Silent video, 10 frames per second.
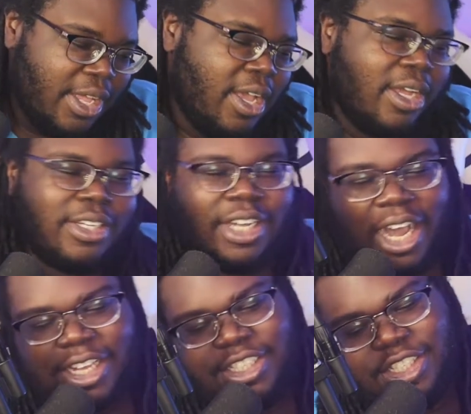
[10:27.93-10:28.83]
Dai
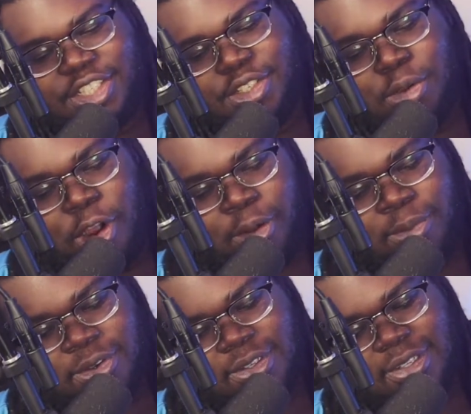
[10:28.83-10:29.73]
sees his new armor.
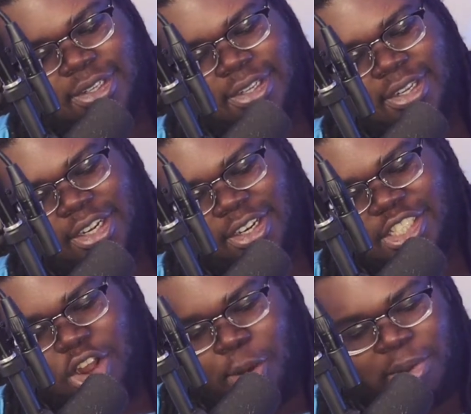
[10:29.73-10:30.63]
You know, this
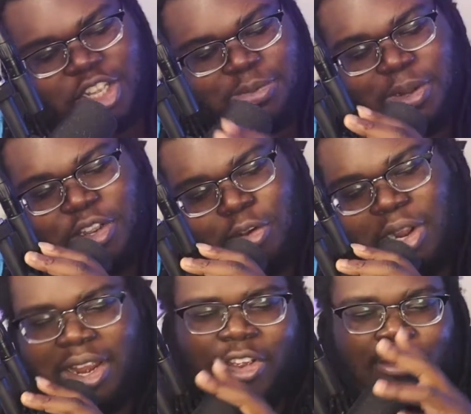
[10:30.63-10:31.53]
armor looks pretty cool. It
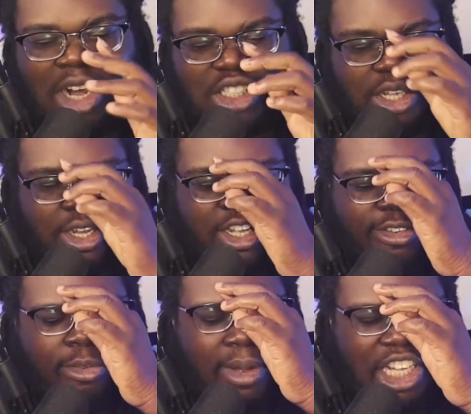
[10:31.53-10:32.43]
reminds me
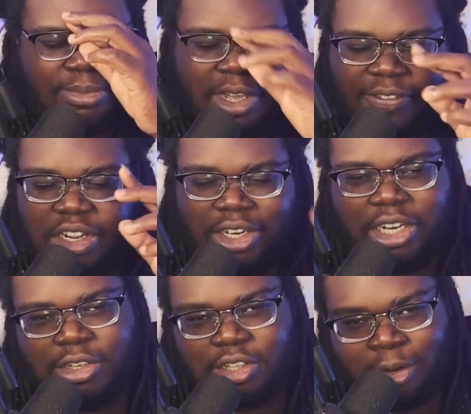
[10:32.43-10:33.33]
of Hyunko's
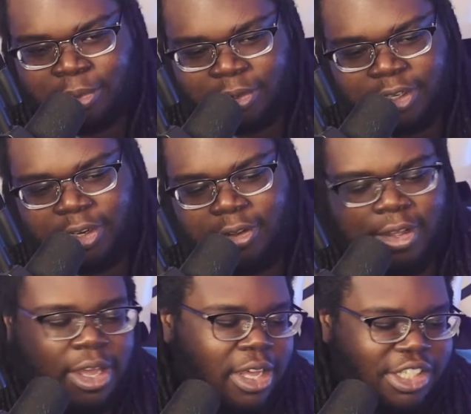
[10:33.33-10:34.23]
armor, you know.
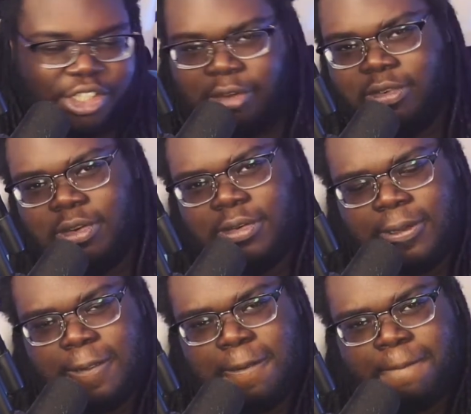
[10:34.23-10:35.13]
Silver.
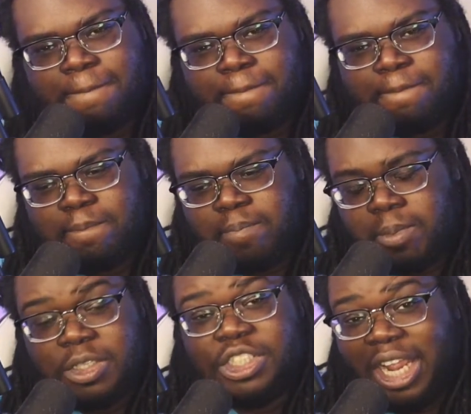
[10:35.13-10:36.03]

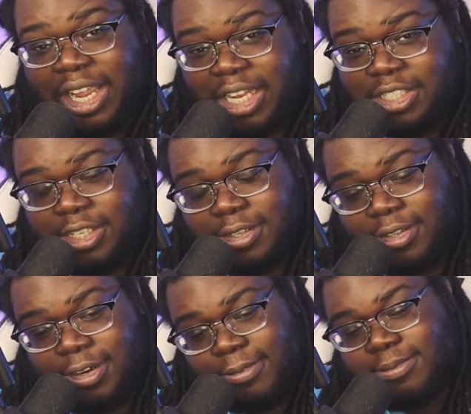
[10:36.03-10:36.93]
Gigantic, you know.
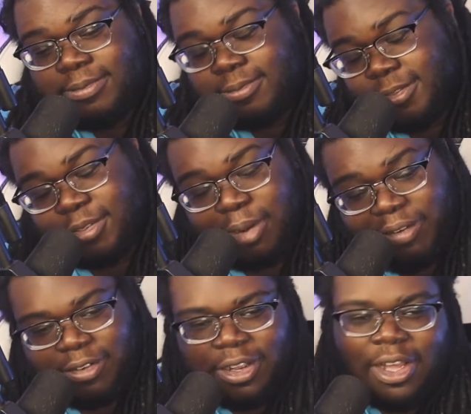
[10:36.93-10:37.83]
It's whatever.
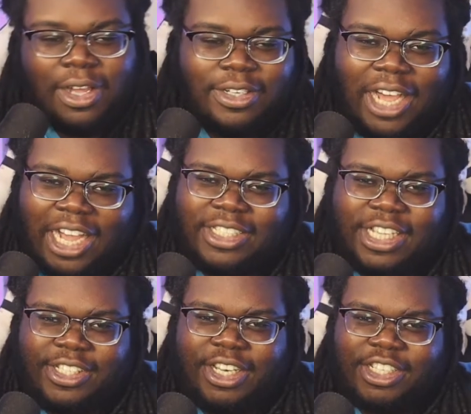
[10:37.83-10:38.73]
Dai sees it,
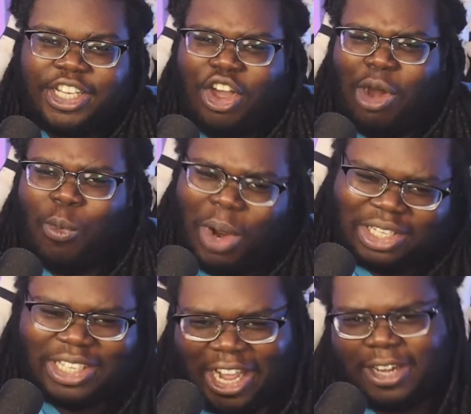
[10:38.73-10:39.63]
he's like, yo, I want that.